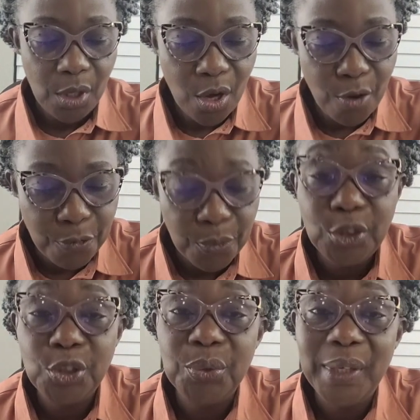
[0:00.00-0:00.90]
of
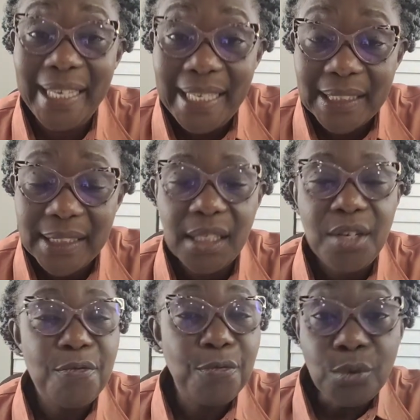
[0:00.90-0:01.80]
what you eat.
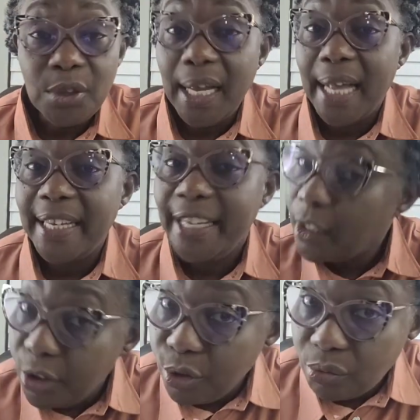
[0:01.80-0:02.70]
Food can
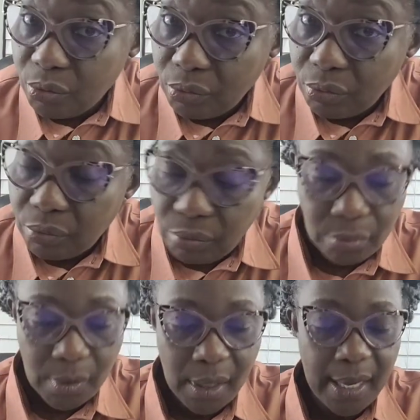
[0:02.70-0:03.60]
heal you,
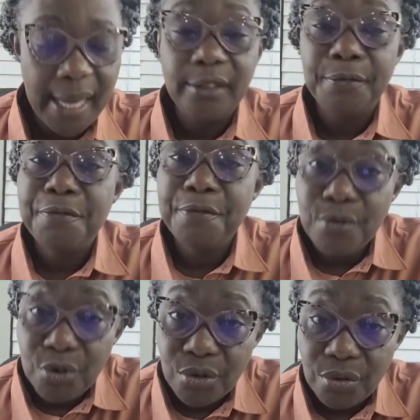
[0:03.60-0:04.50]
and
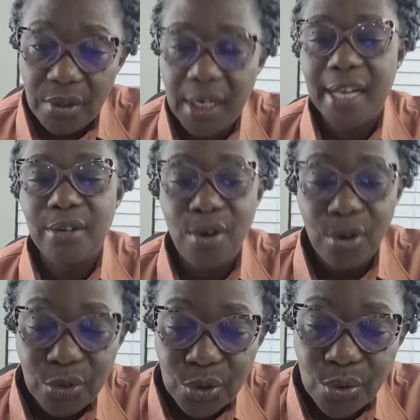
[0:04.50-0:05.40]
food can
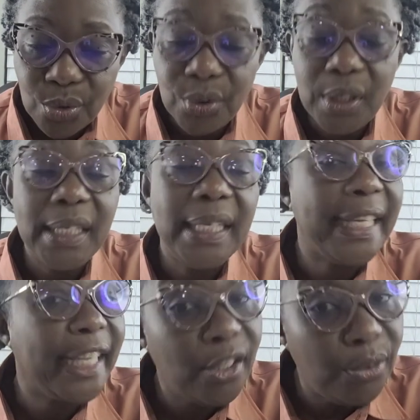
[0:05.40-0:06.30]
also
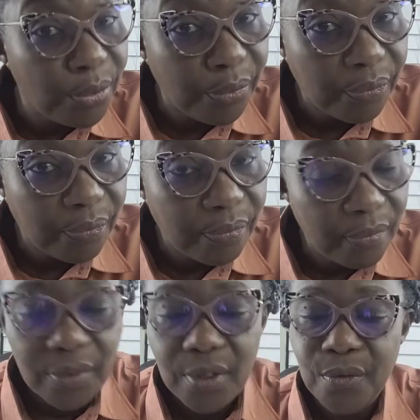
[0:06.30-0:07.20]
kill you.
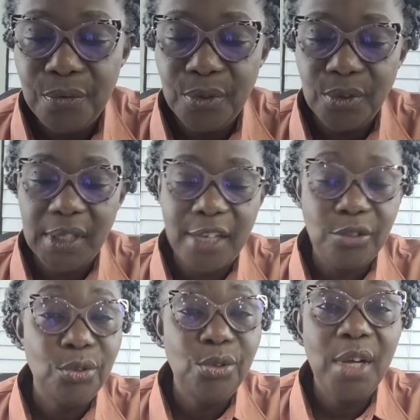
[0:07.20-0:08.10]
Food
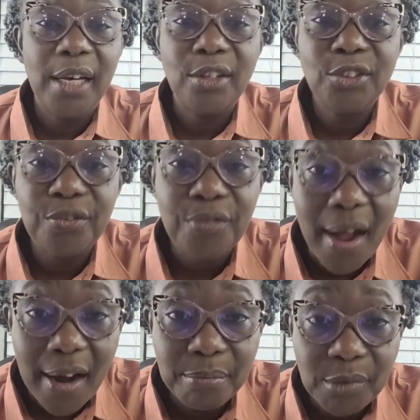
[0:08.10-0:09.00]
can do you a lot of
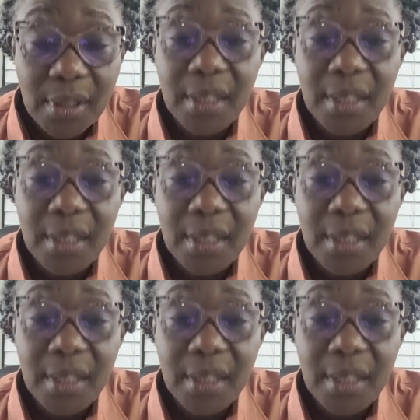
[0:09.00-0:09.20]
harm,